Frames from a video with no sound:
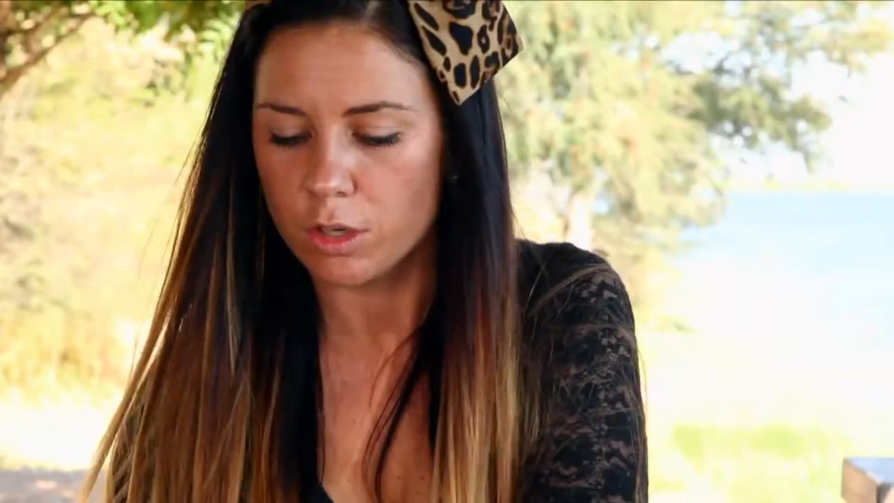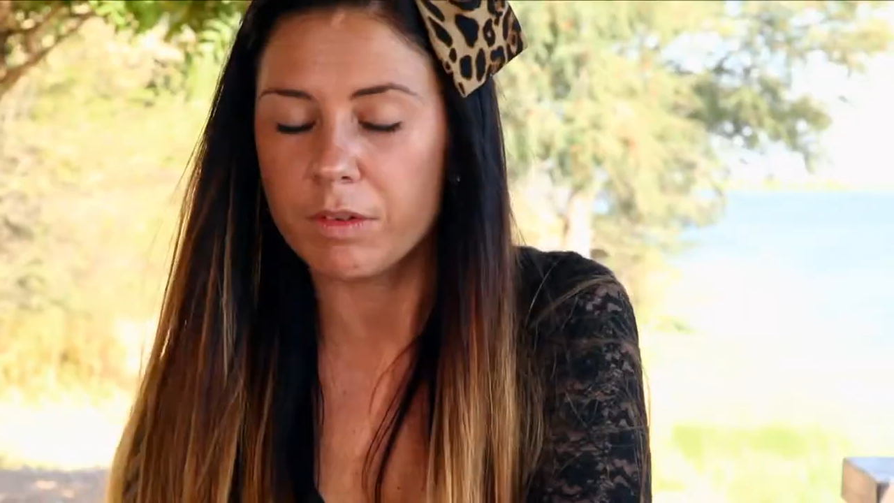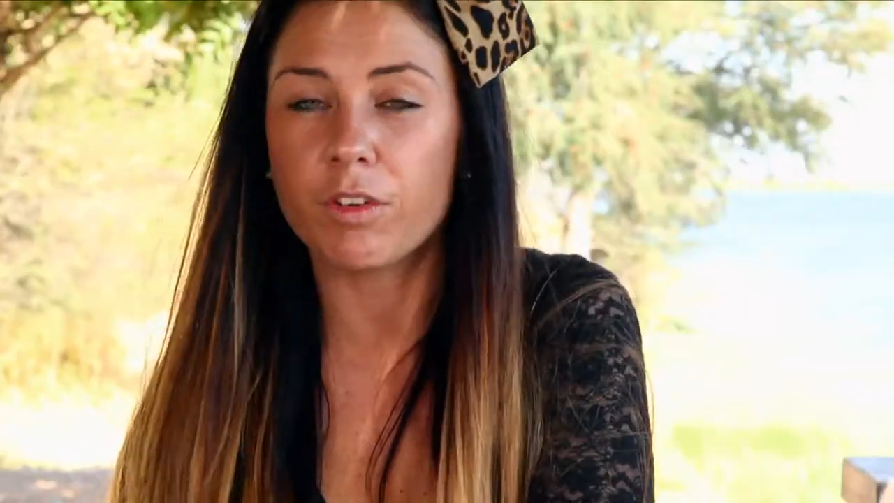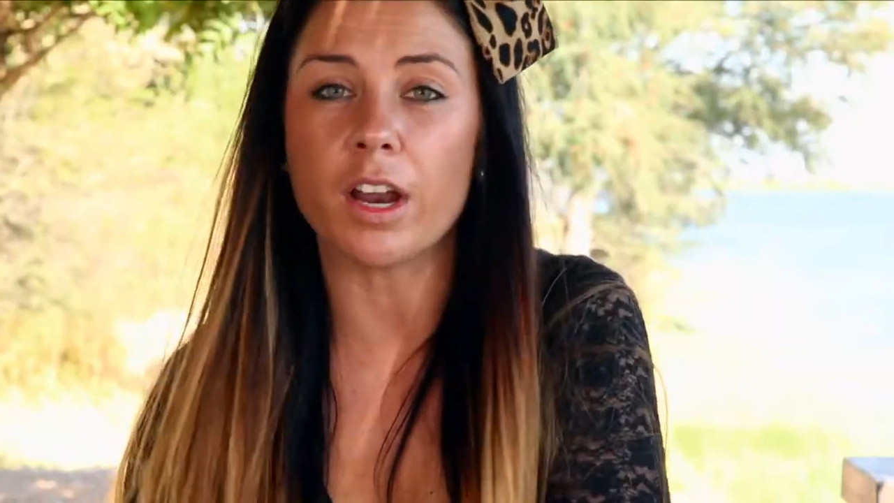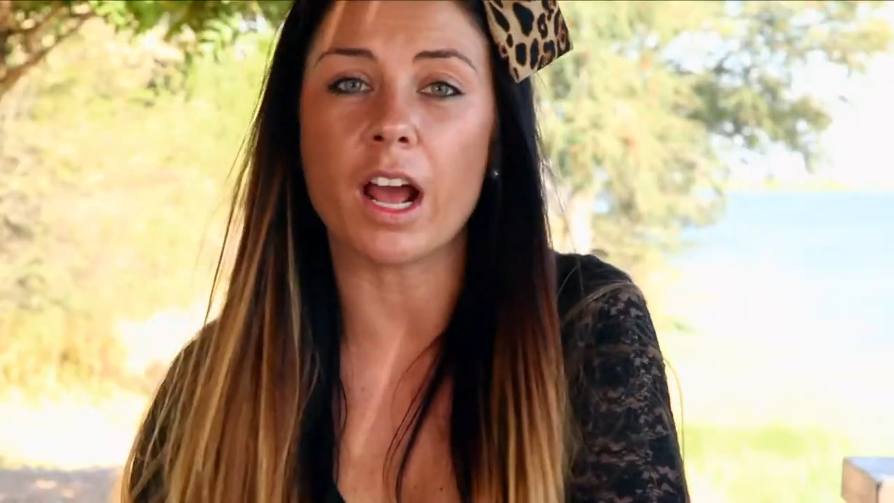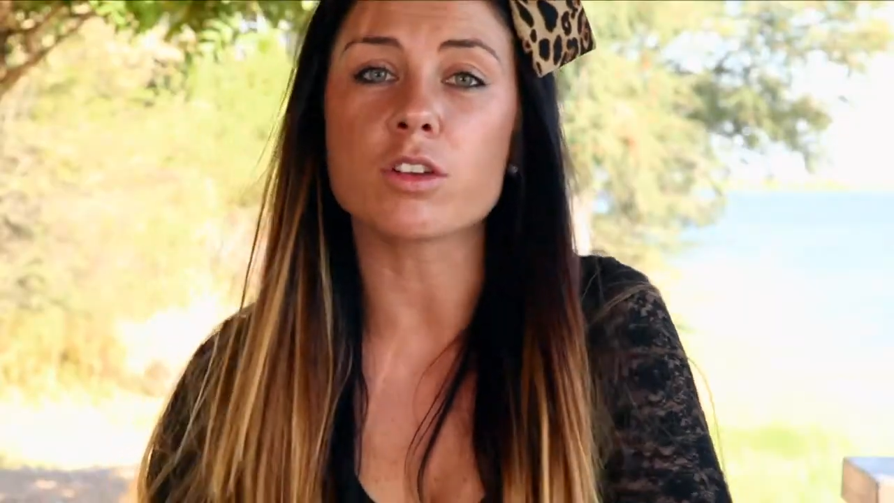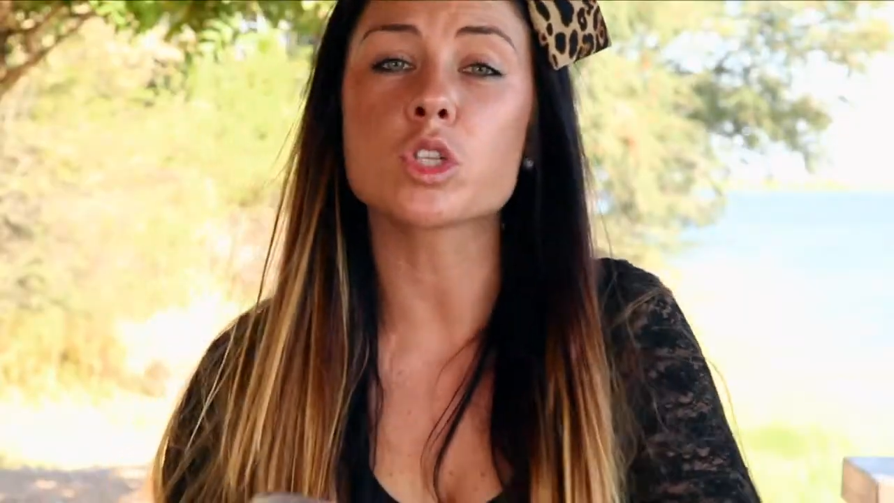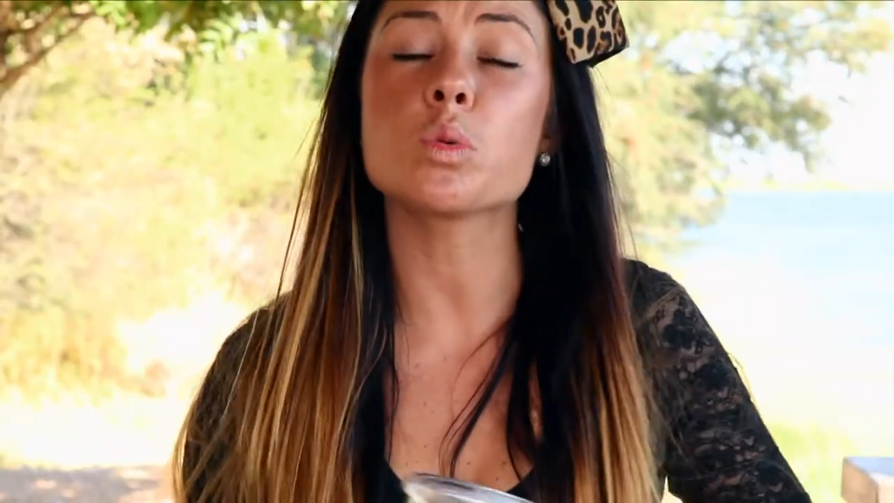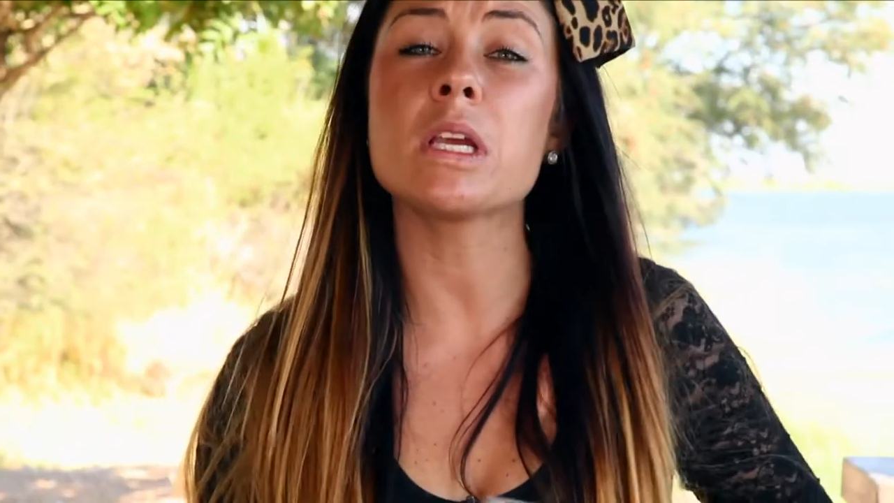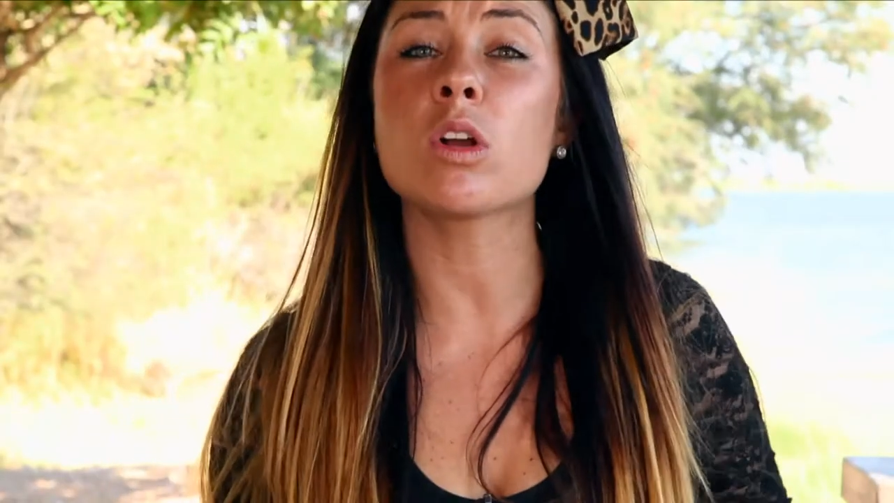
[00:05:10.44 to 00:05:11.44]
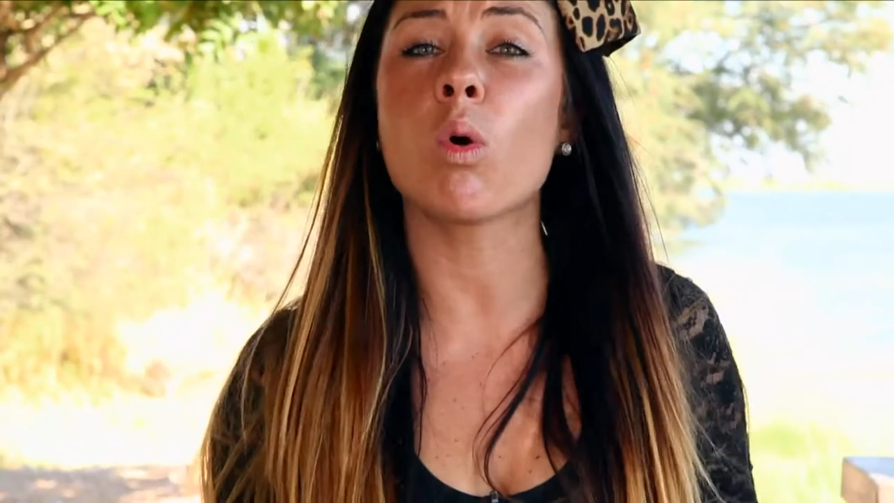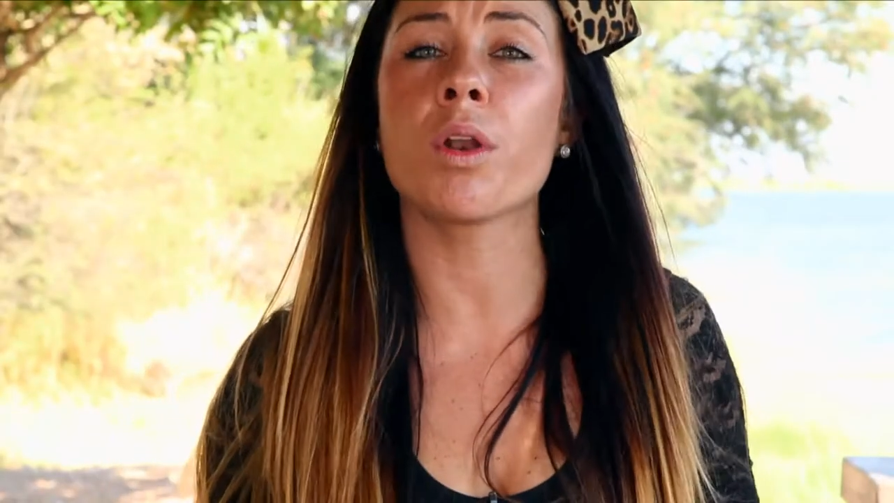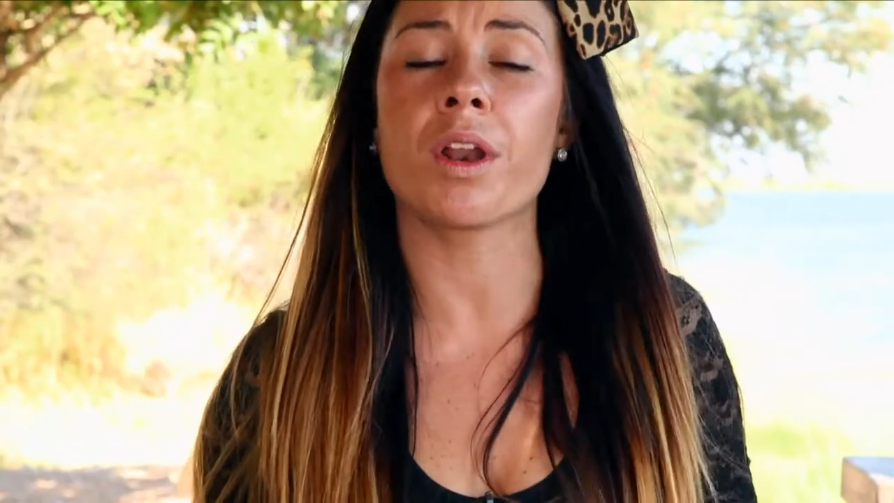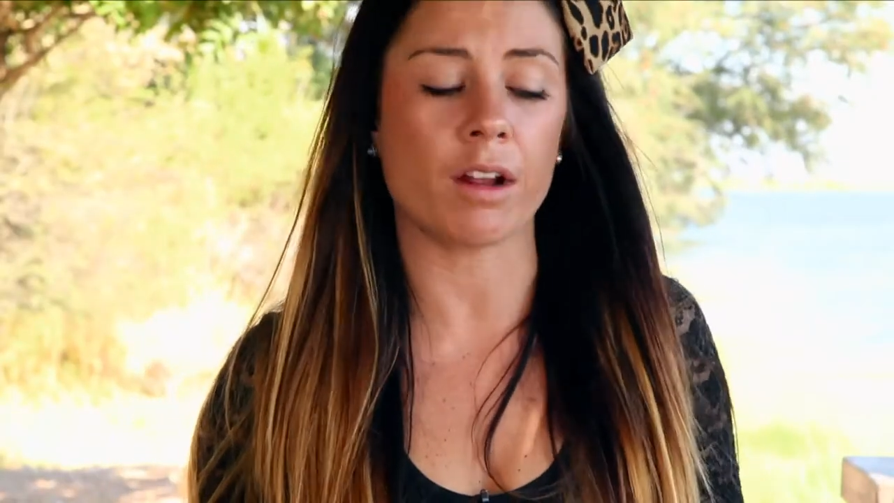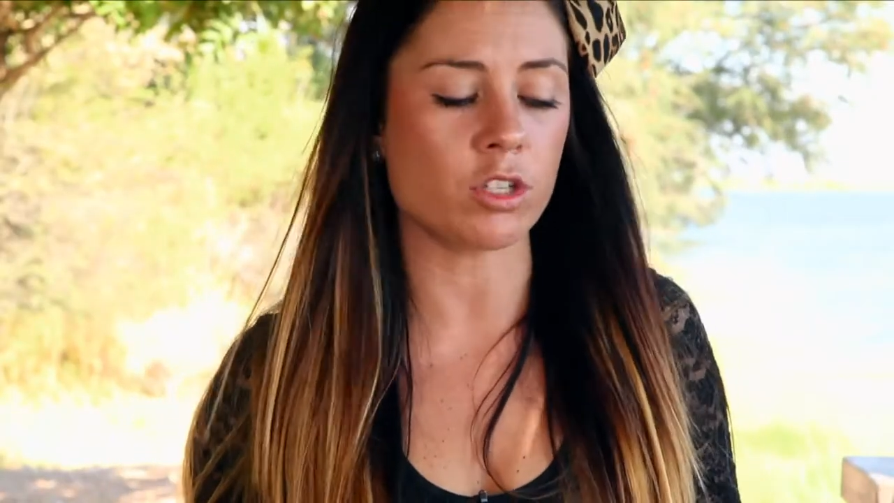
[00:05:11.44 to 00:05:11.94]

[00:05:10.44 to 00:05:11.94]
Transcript: we've got our sweet corn and our